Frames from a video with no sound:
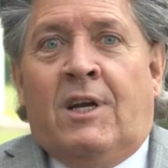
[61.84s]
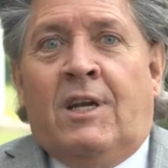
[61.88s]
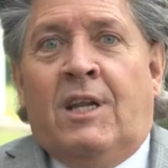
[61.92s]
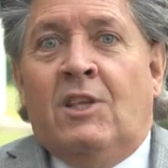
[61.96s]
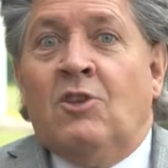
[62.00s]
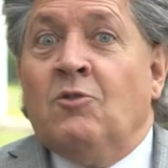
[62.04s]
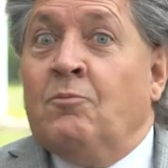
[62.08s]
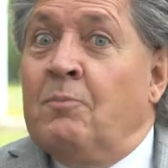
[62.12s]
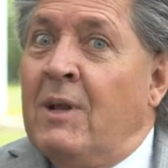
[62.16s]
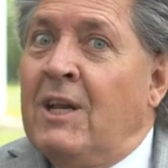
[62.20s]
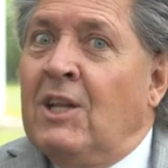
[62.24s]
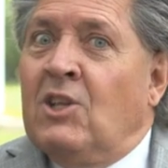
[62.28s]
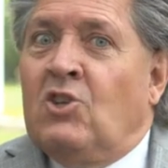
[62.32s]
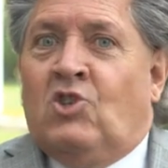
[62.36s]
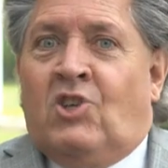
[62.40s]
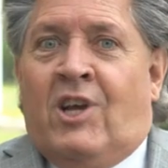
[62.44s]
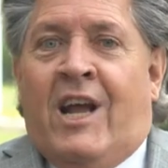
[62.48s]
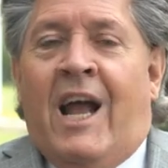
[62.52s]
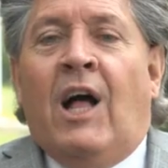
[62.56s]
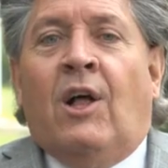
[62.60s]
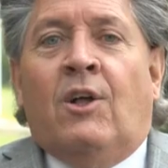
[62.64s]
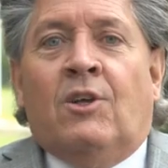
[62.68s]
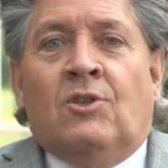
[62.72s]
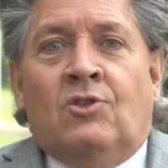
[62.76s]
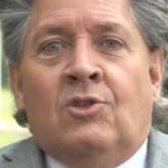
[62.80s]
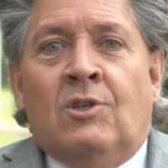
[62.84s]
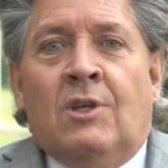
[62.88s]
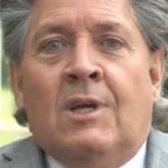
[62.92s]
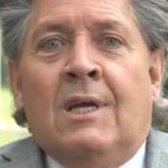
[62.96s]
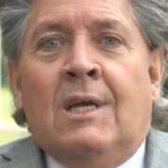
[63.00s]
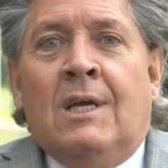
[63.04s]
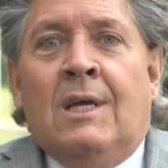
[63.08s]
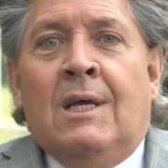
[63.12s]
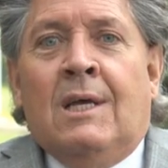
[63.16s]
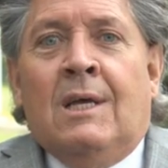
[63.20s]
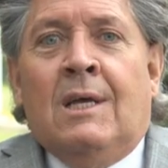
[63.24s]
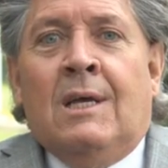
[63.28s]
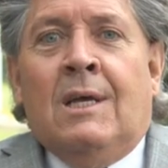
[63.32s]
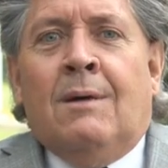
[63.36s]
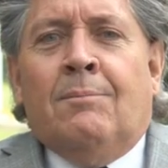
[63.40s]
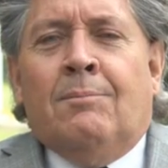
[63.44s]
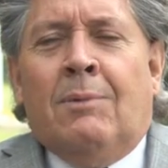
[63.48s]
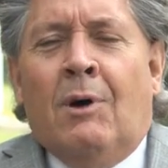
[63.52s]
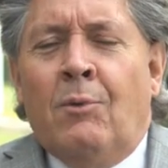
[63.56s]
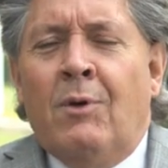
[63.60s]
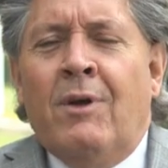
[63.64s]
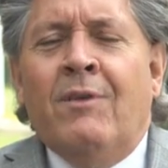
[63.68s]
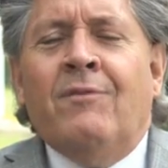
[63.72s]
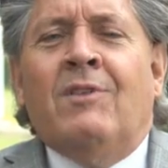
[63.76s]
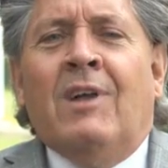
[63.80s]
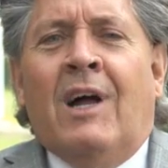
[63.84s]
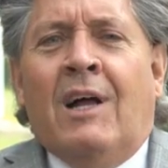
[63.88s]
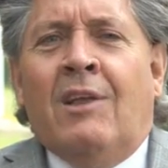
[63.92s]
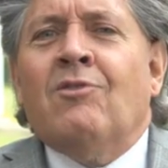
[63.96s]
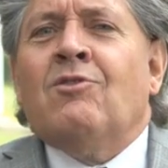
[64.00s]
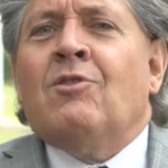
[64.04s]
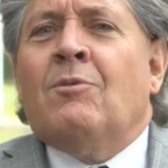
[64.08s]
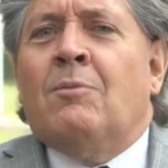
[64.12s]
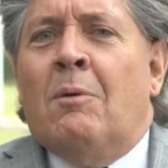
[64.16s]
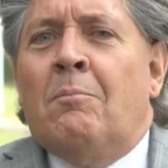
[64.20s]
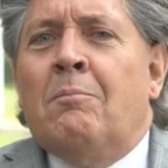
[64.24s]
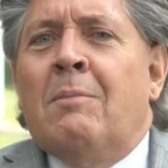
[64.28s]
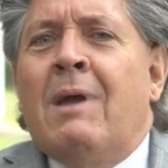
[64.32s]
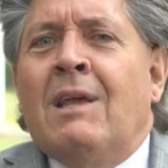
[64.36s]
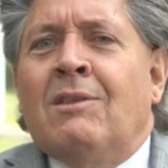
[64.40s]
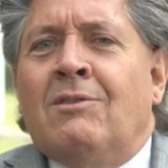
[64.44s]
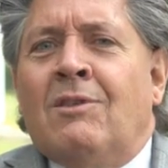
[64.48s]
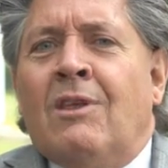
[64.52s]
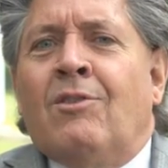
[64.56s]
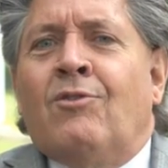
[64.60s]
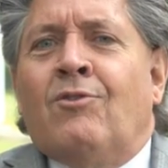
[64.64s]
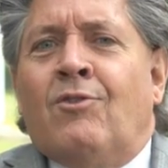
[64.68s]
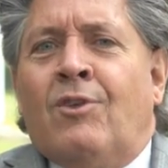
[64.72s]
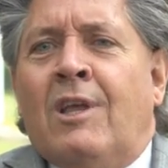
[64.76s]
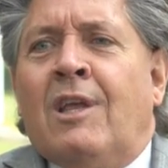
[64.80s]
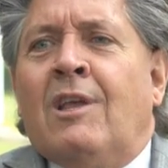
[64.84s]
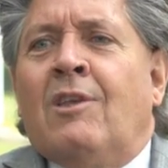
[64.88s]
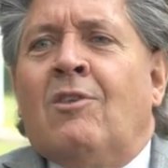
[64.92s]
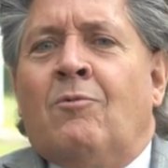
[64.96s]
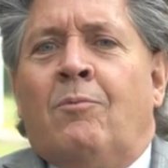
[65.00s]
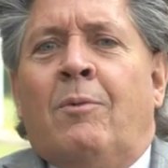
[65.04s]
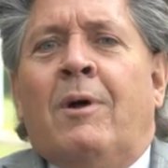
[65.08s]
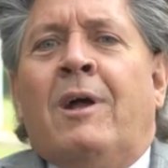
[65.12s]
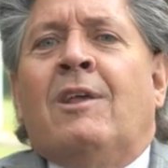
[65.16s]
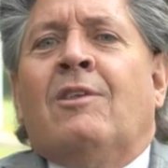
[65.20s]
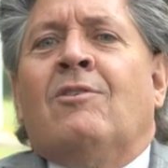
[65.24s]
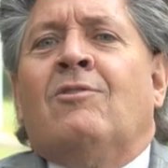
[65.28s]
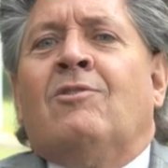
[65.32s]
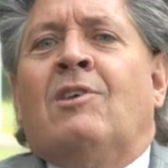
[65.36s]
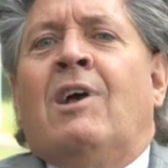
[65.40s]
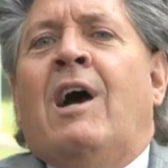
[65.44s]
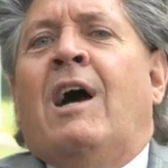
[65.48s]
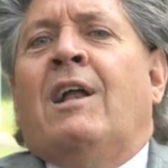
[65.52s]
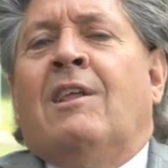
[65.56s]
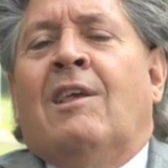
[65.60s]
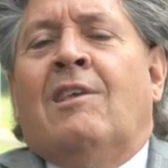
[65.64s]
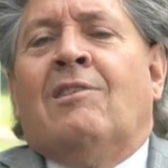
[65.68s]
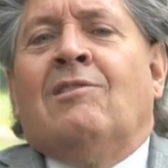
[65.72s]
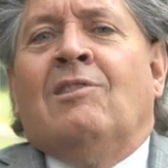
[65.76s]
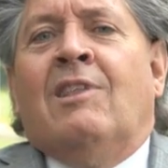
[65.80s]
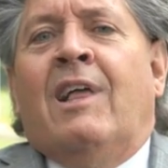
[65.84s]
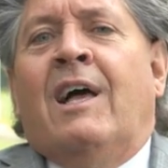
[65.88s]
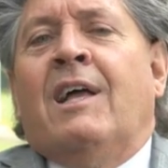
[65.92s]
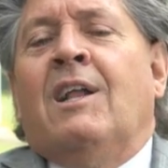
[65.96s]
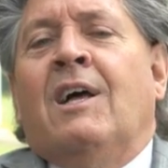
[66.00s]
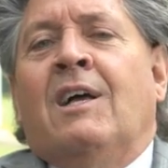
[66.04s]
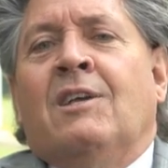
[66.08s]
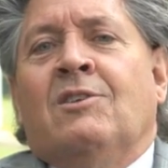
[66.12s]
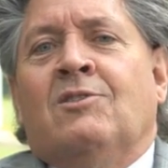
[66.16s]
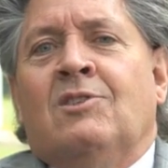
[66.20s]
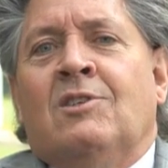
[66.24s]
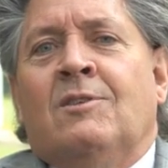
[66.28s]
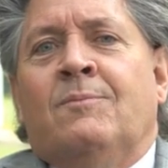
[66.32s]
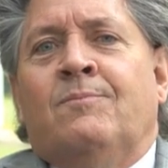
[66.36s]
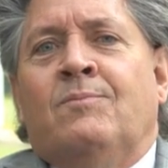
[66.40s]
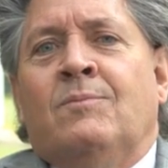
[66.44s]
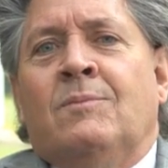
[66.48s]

it's been a challenge, but we've done some amazing things as God has led us.